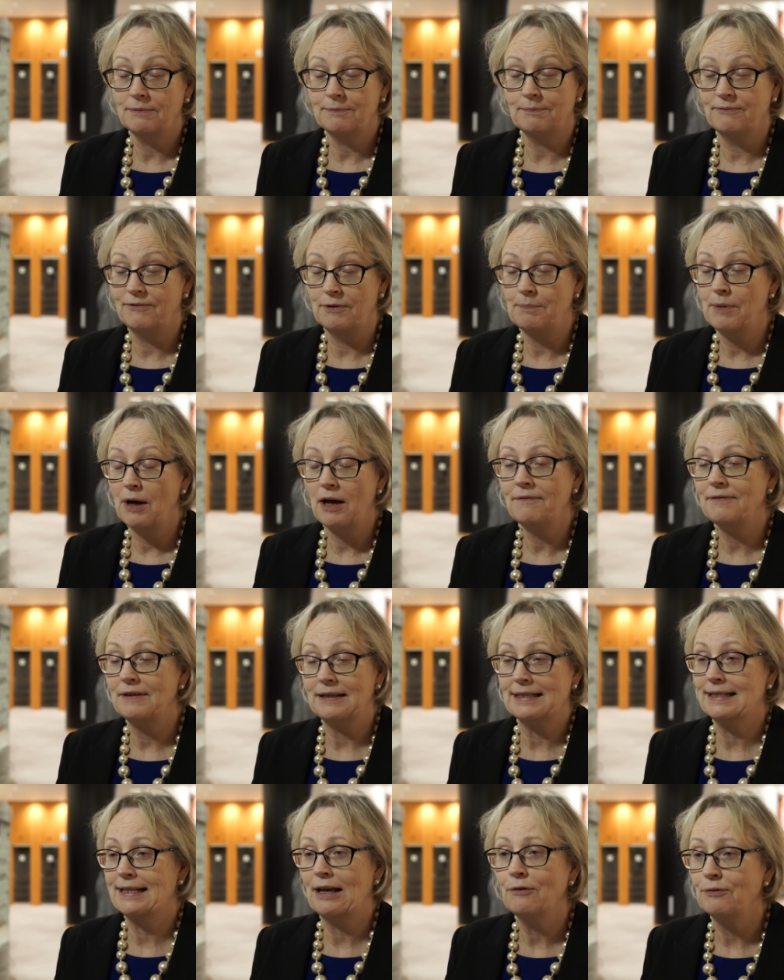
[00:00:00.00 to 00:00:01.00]
For perfectly
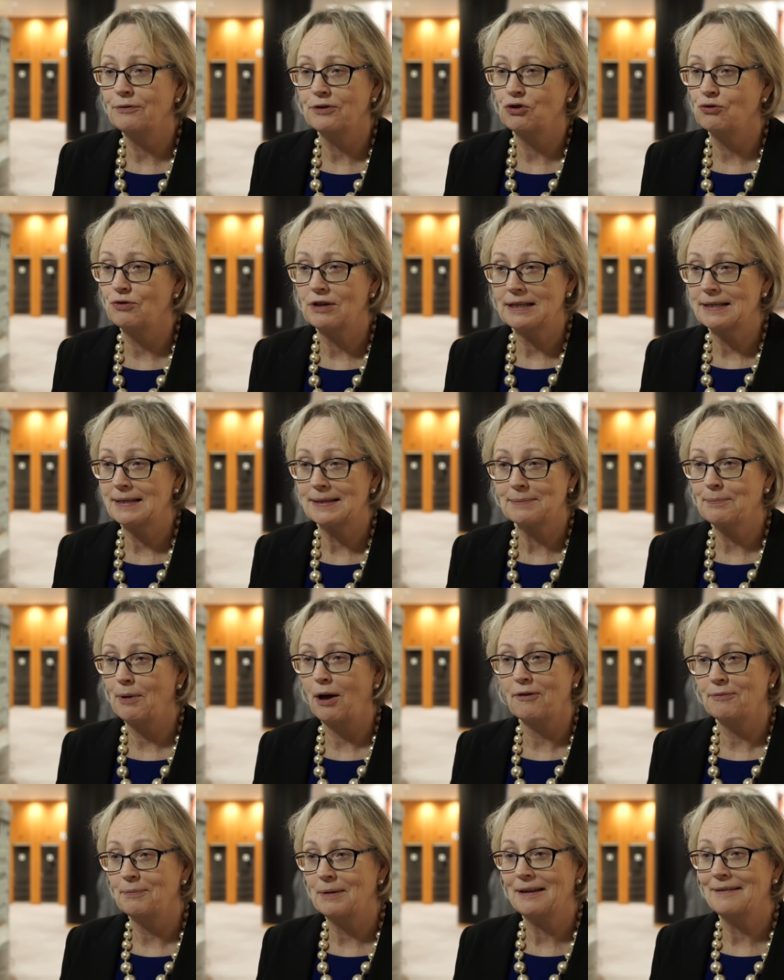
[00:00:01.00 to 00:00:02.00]
selfish reasons,
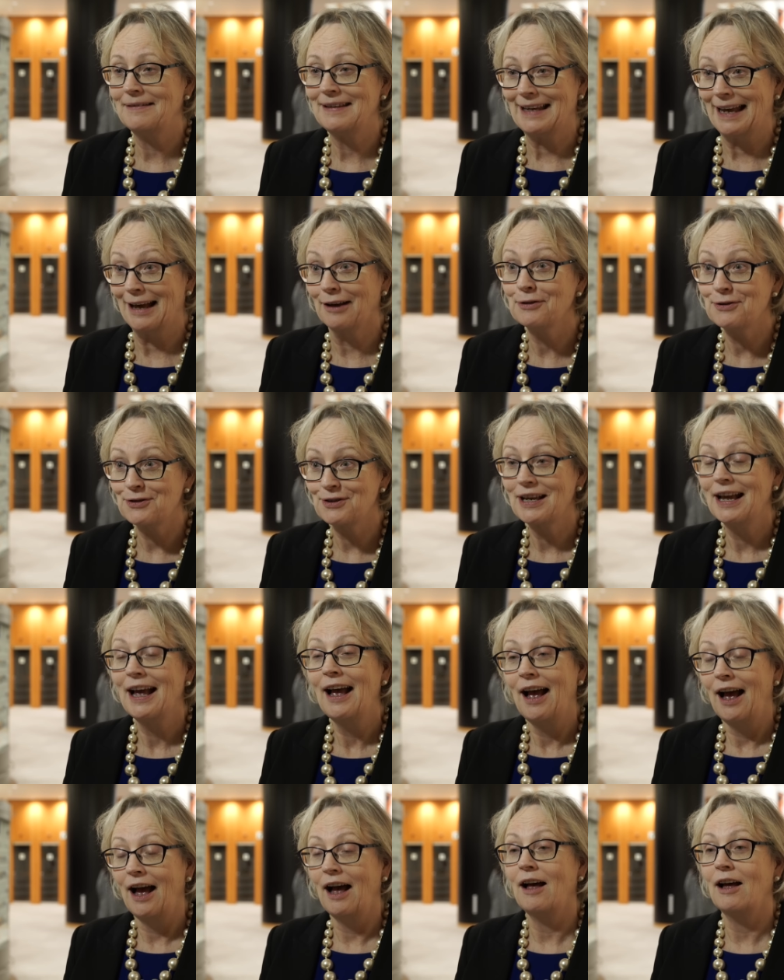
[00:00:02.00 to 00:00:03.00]
apart from anything else,
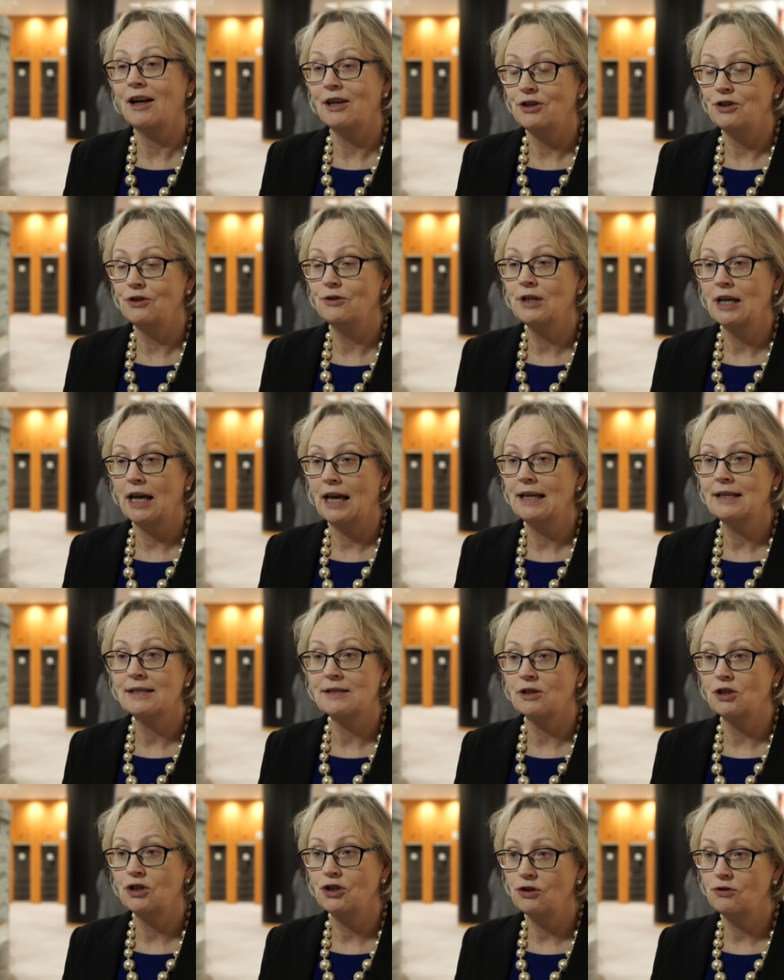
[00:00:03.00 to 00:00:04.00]
uh, UK is
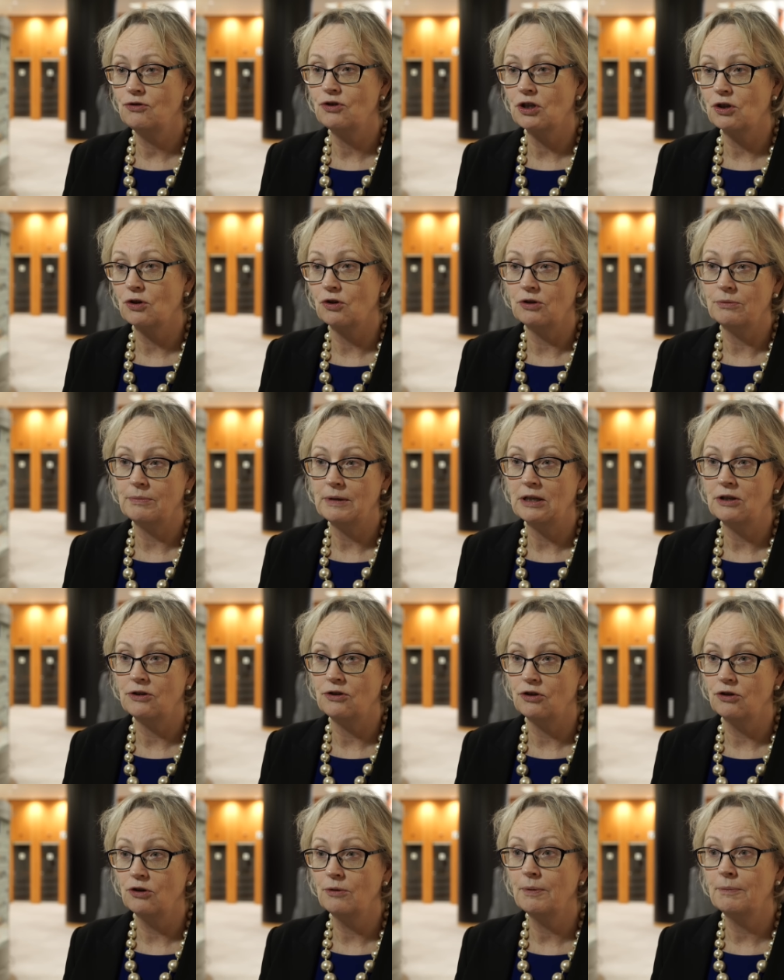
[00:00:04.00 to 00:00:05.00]
a huge economy in
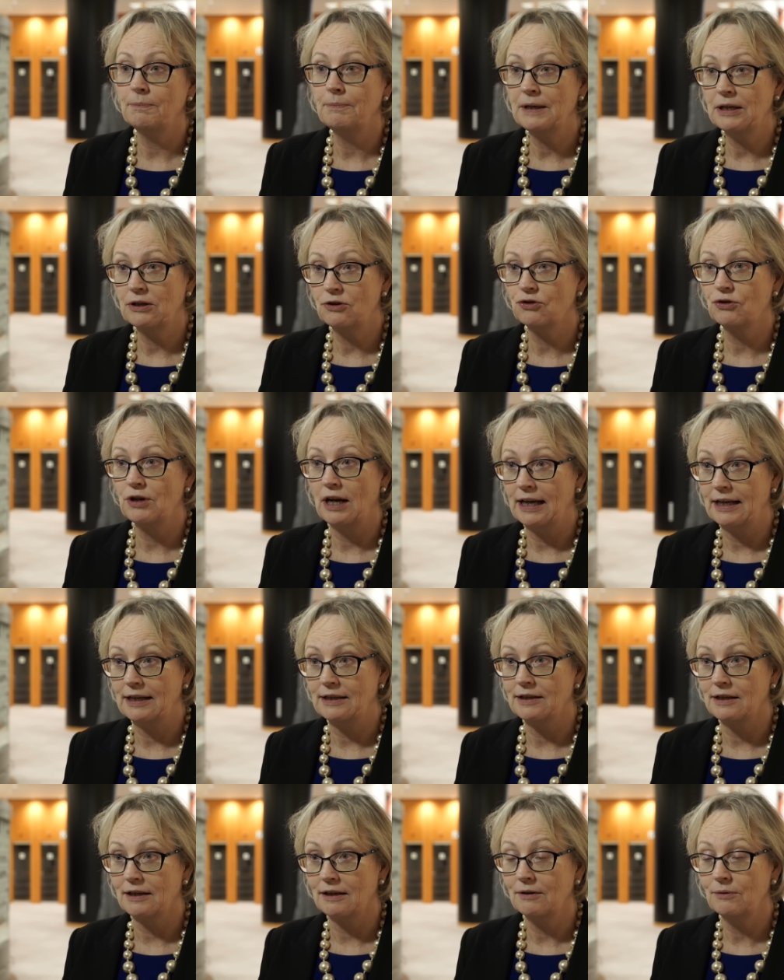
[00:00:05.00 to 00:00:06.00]
Europe, a big
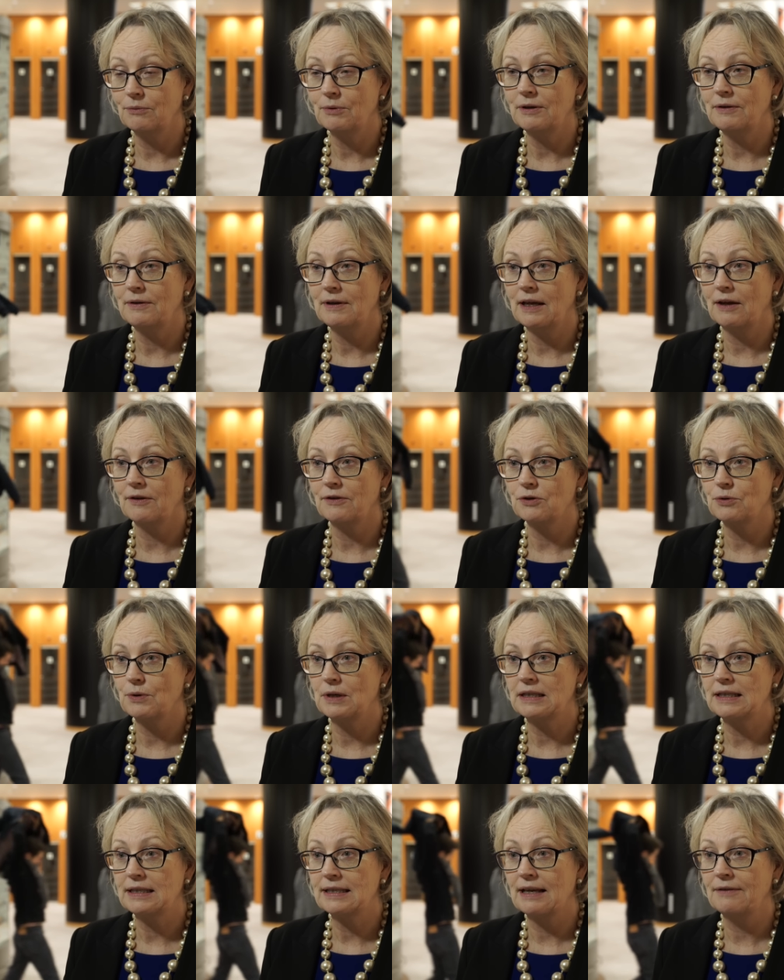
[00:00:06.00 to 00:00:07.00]
trader with the other
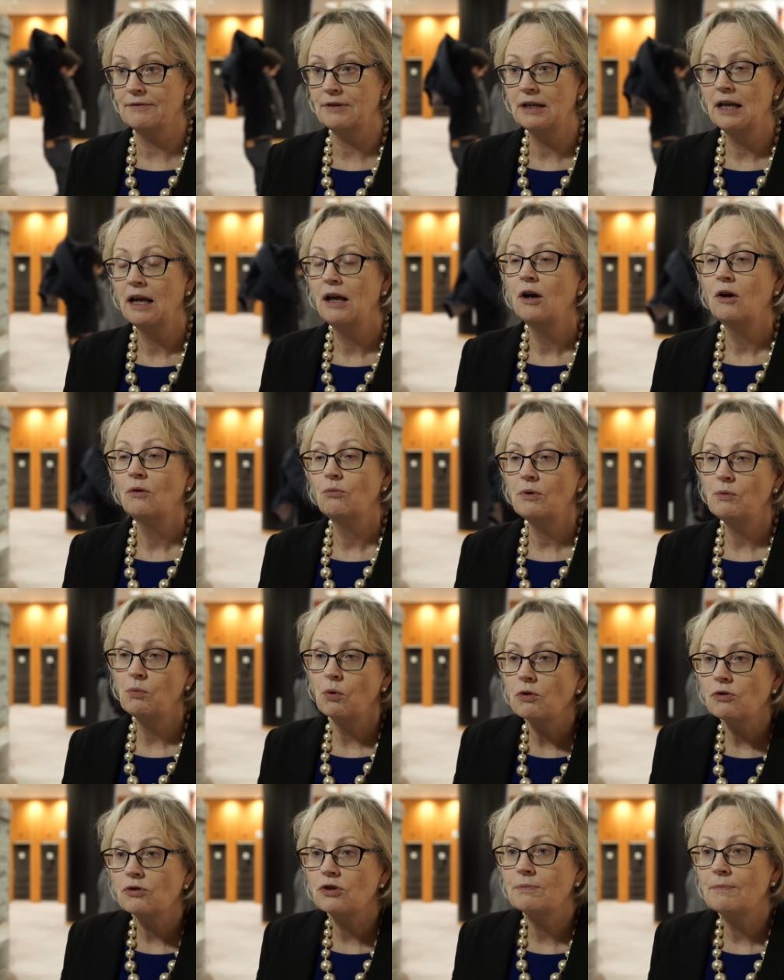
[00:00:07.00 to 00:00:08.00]
27. We
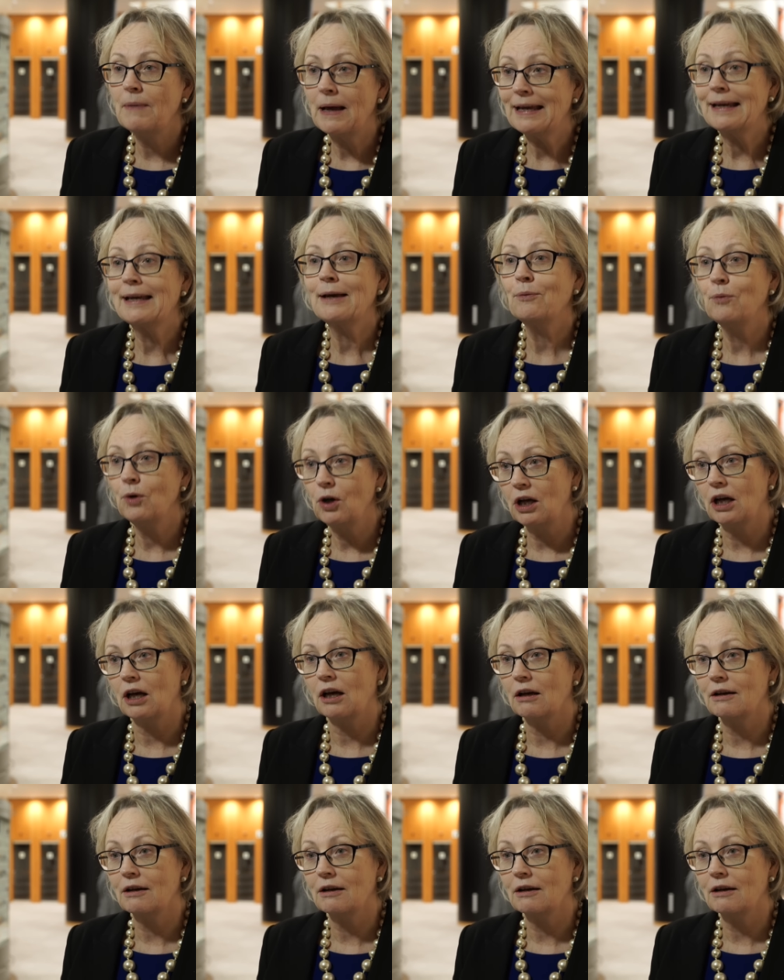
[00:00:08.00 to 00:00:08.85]
want to make it work.